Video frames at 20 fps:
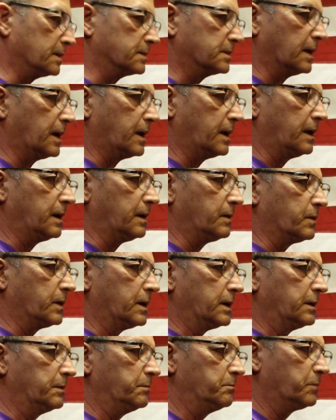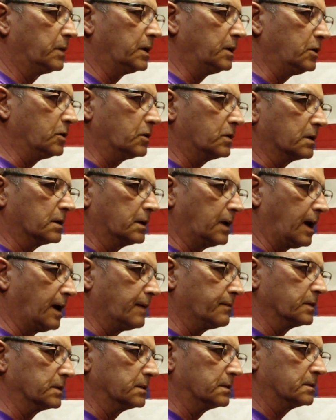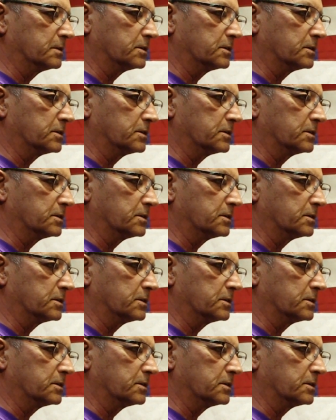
does that anyway, but you can have it